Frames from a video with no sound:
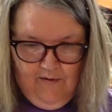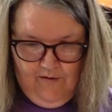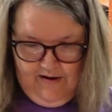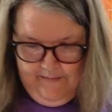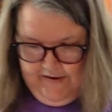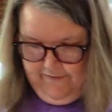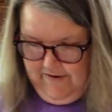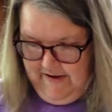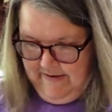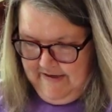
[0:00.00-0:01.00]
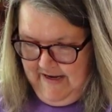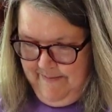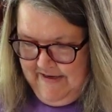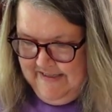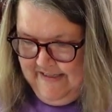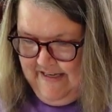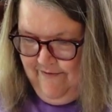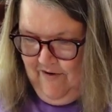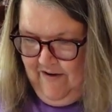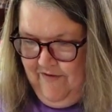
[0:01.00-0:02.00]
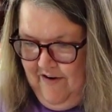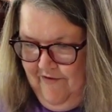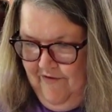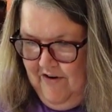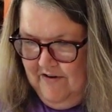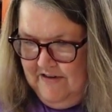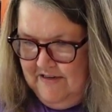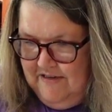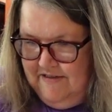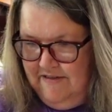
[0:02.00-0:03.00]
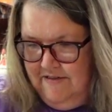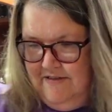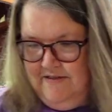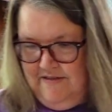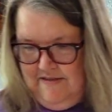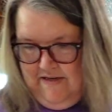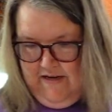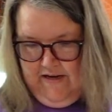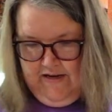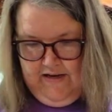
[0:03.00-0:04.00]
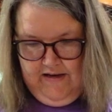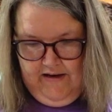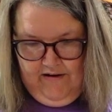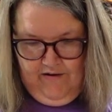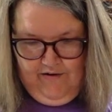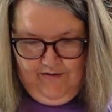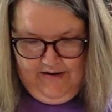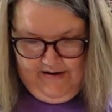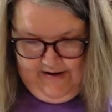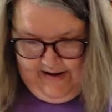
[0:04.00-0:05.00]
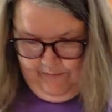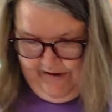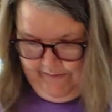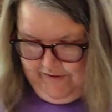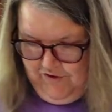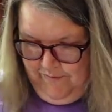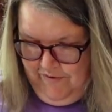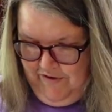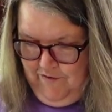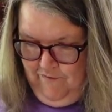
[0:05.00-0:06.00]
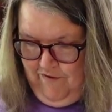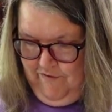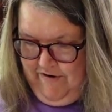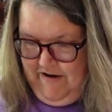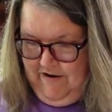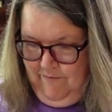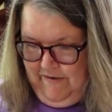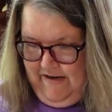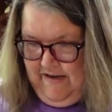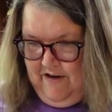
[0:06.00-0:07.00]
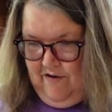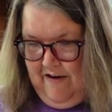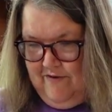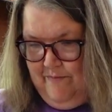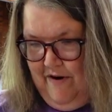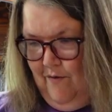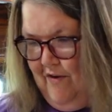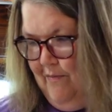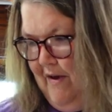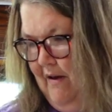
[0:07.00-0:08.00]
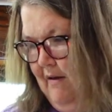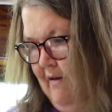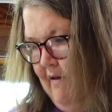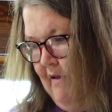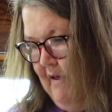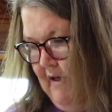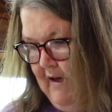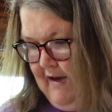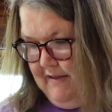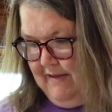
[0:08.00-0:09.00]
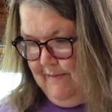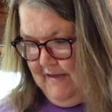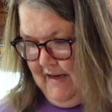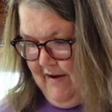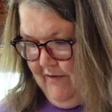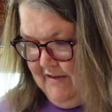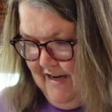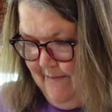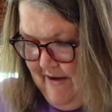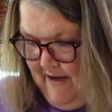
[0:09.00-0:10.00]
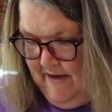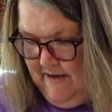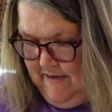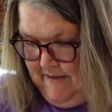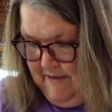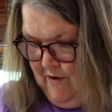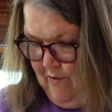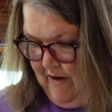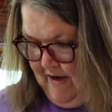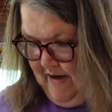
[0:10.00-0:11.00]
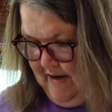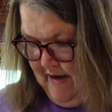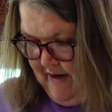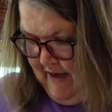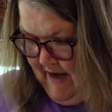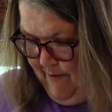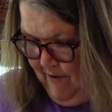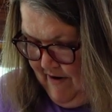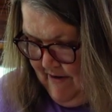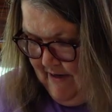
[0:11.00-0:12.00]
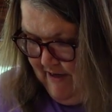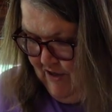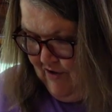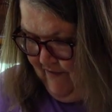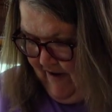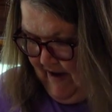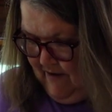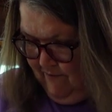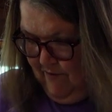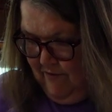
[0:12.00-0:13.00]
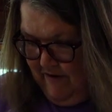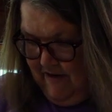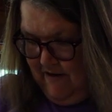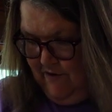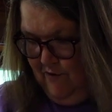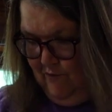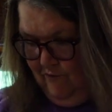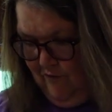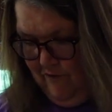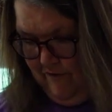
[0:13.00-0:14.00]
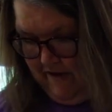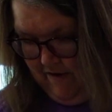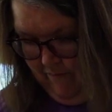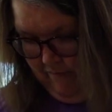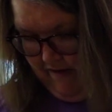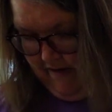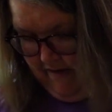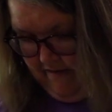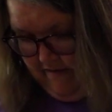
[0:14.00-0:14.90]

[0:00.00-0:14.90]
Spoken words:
Well, I'm going to take my sleeve off here first. Oh, and I probably should have put a new rotary cutter blade in. You'll have to bear with me. It seems like every time I go to cut on camera, I should have gotten a new rotary cutter blade.